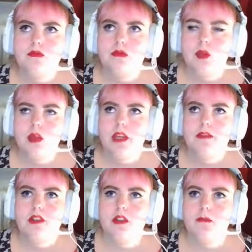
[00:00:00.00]
we have
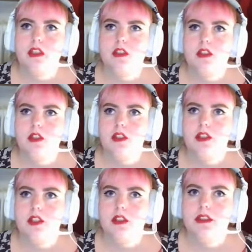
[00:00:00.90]
something called
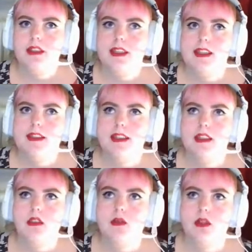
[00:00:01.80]

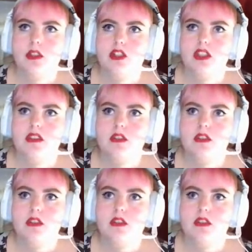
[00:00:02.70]
TT, which is